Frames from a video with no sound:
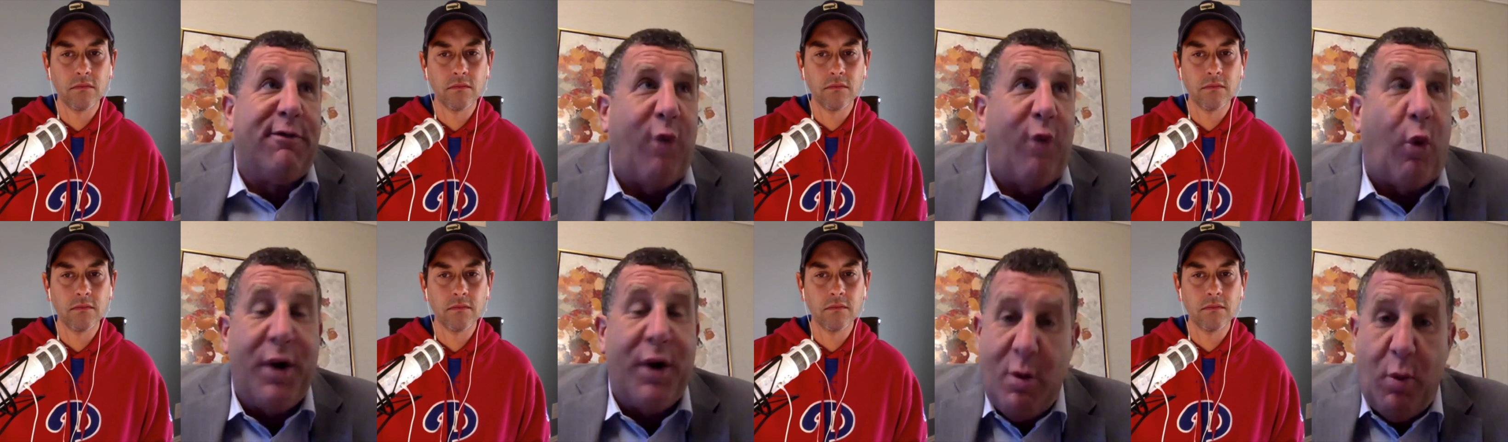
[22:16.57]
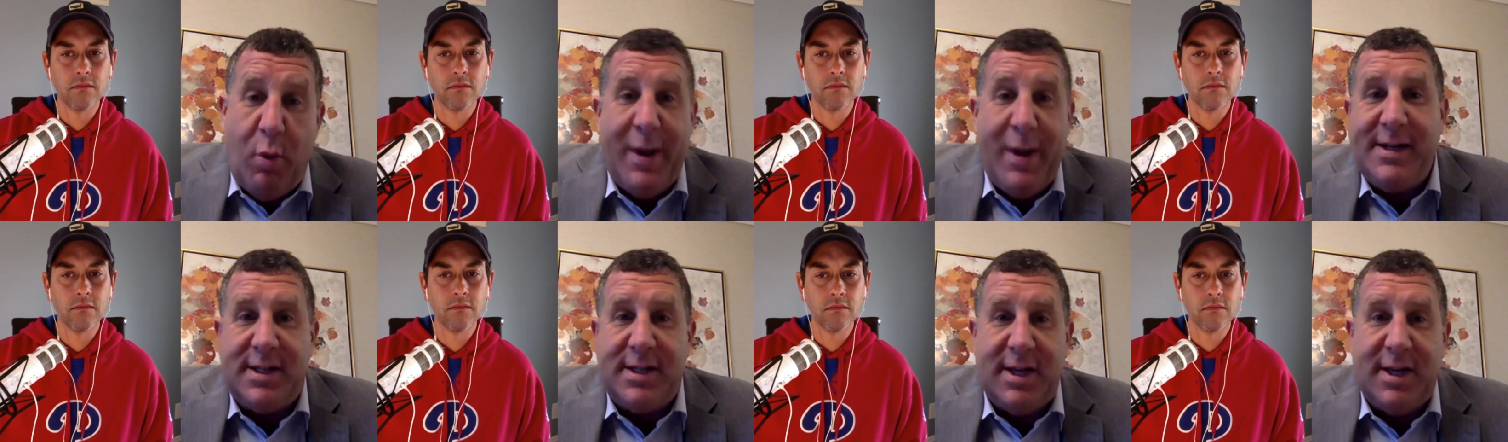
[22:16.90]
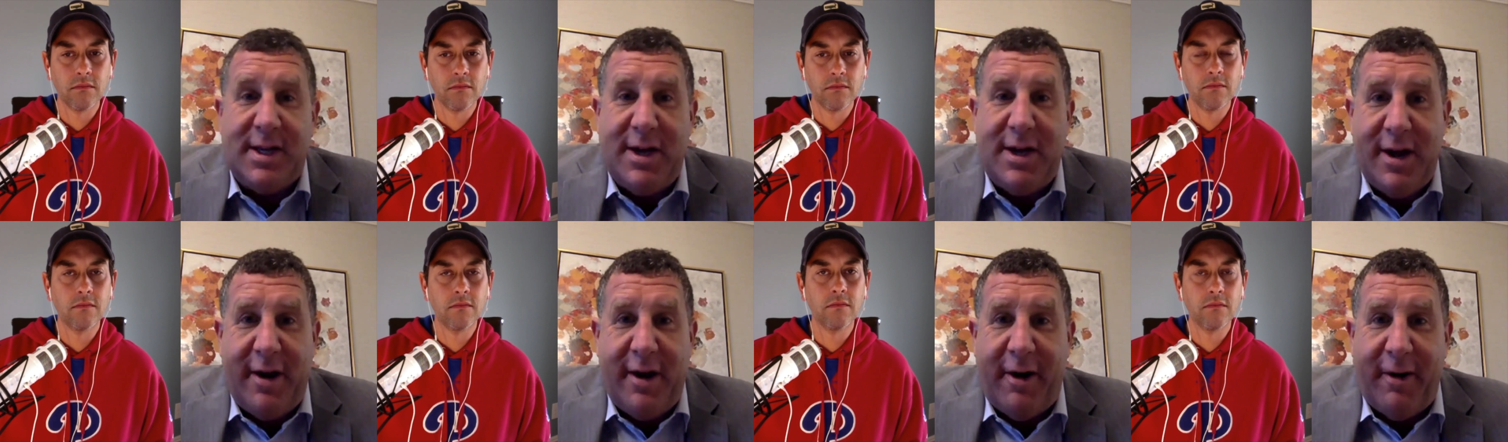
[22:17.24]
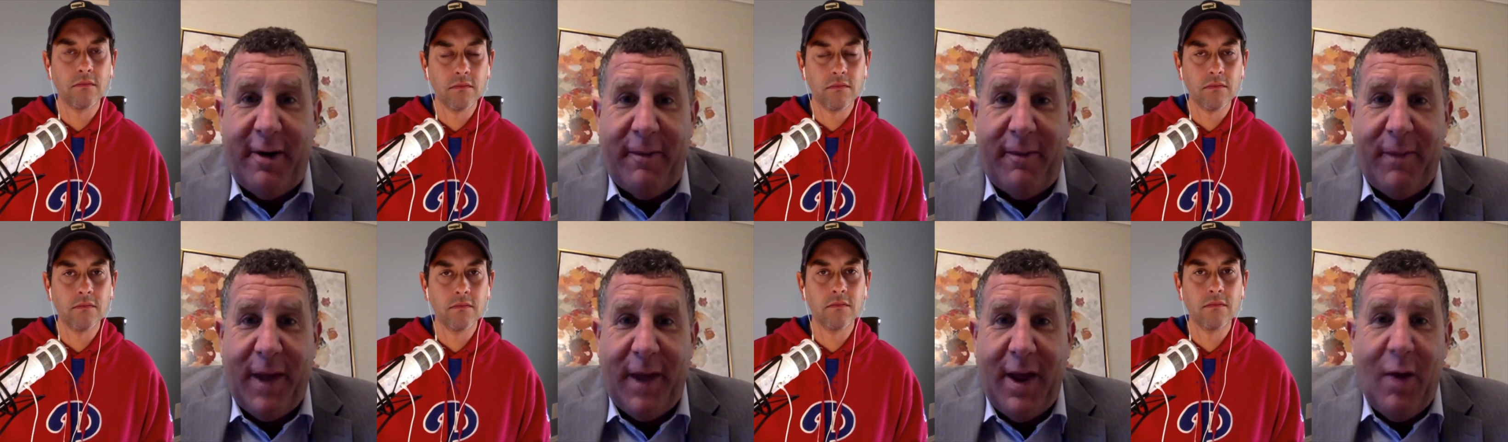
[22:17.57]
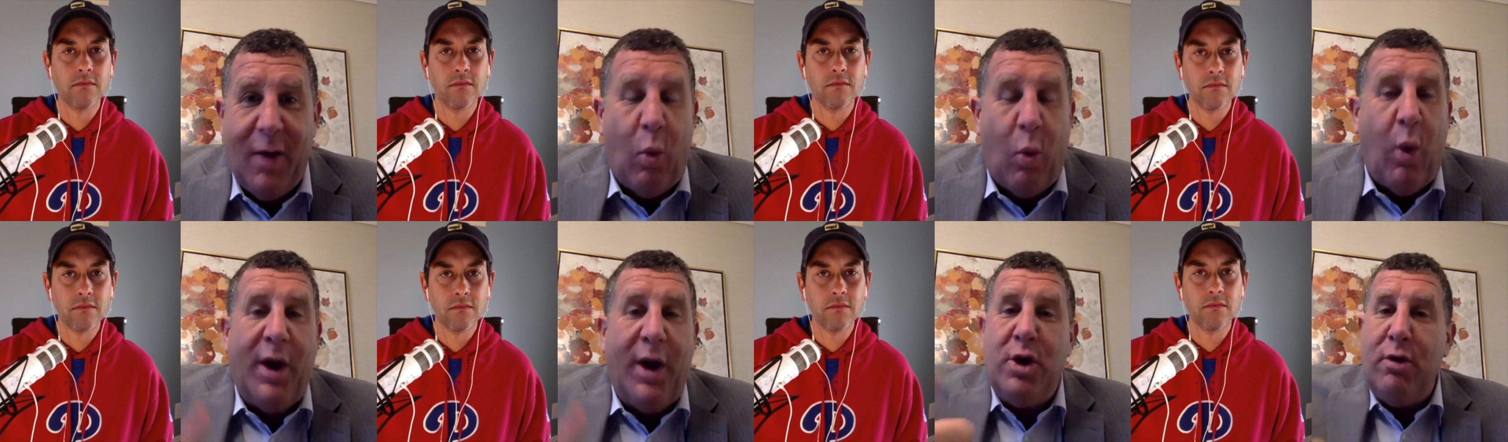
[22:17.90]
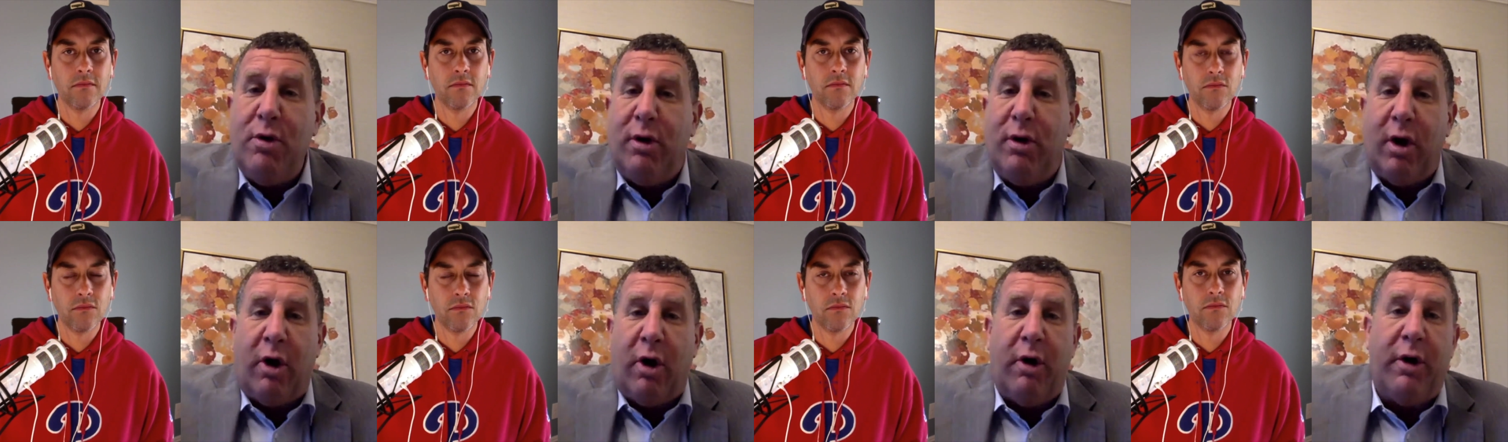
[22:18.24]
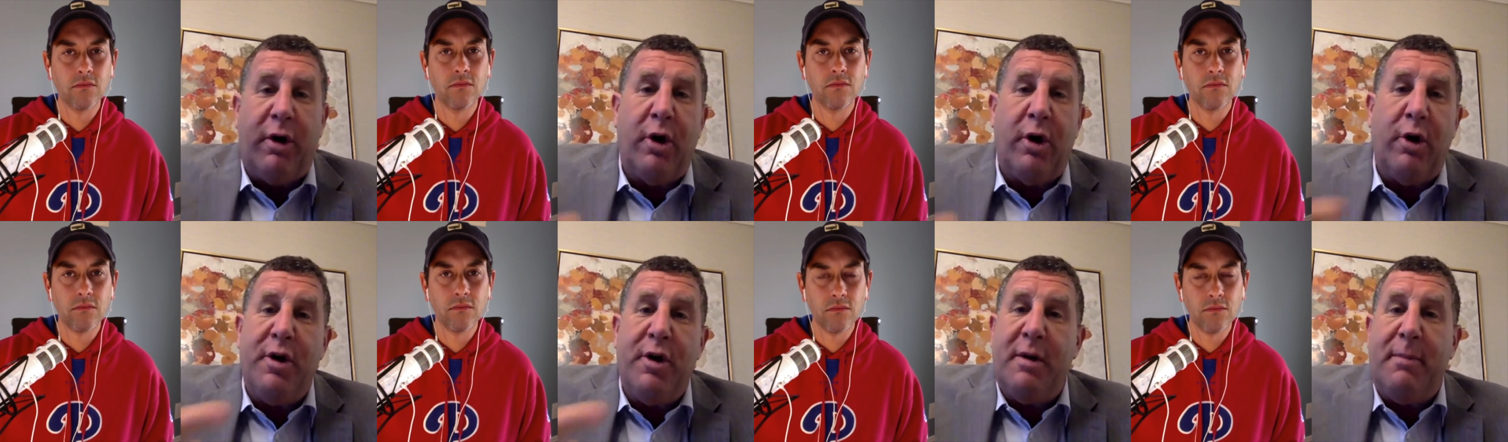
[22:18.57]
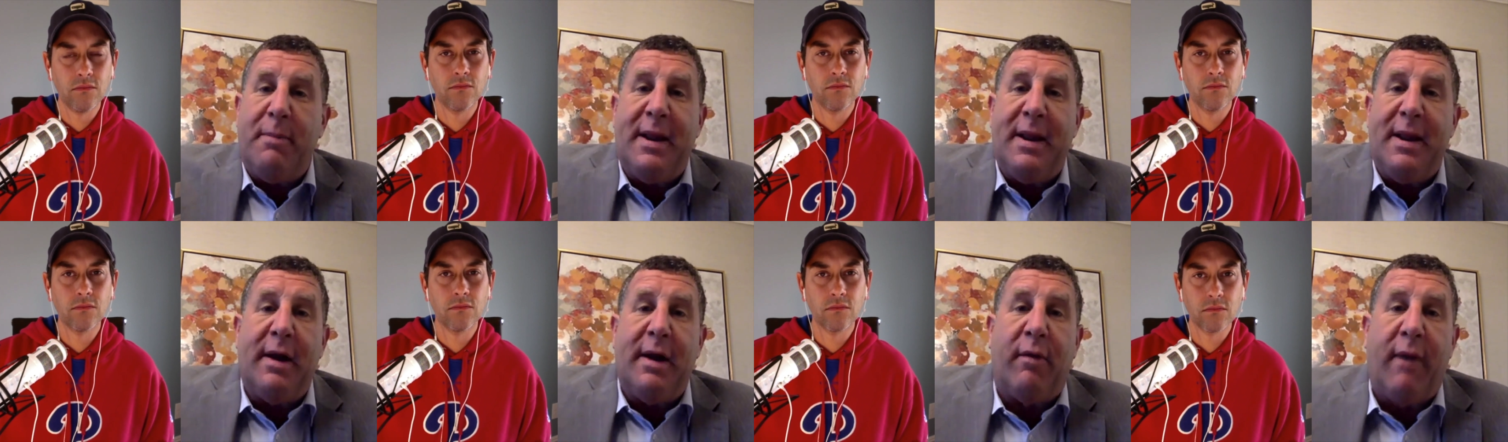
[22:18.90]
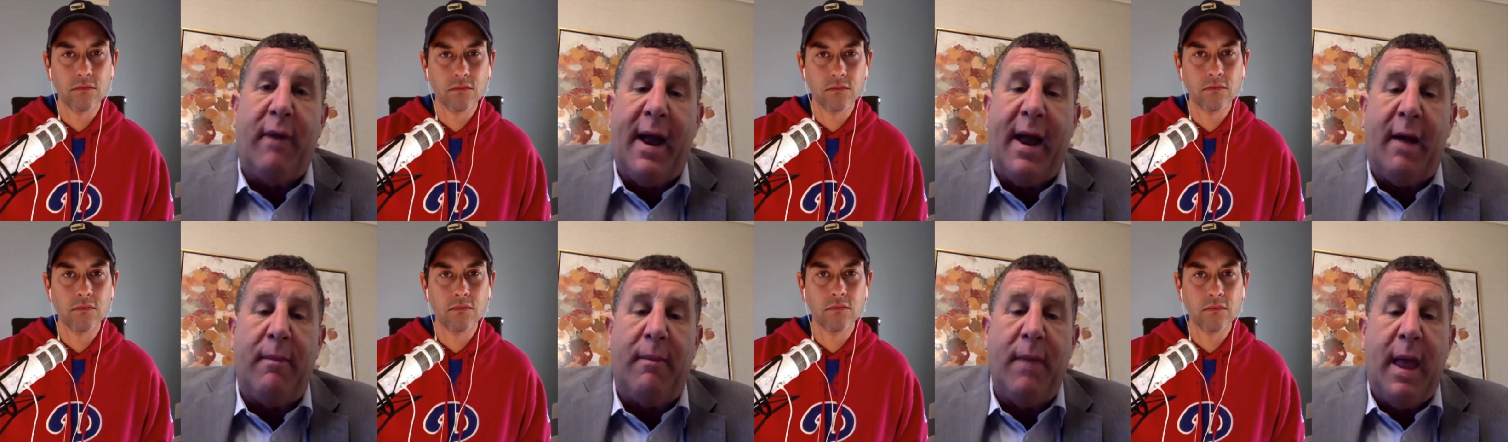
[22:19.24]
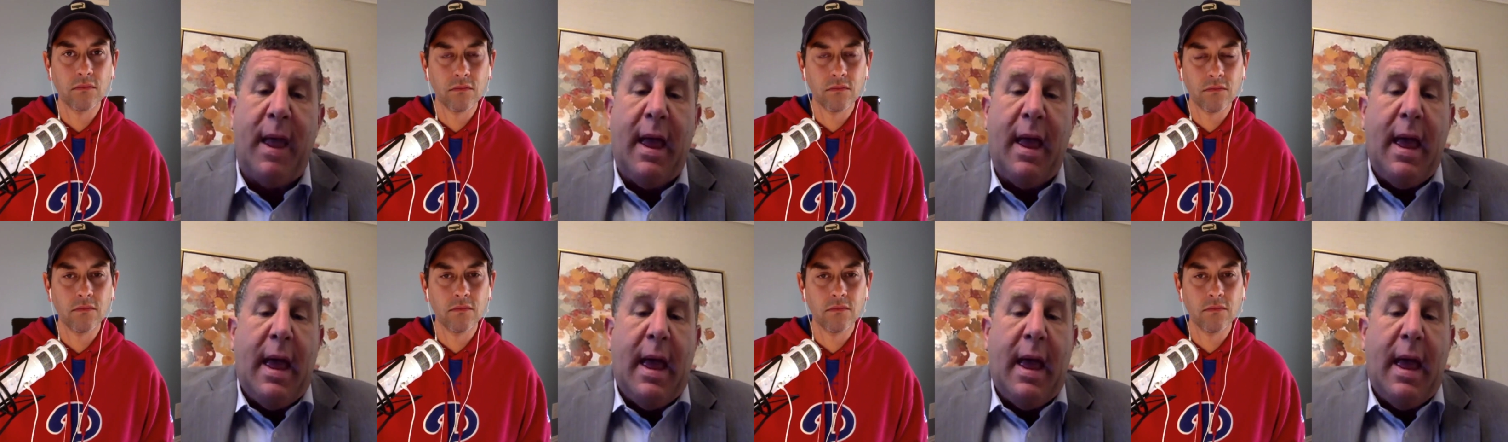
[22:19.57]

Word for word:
Speaker 1: 40 weeks a year, what you'd learn, who you'd be around.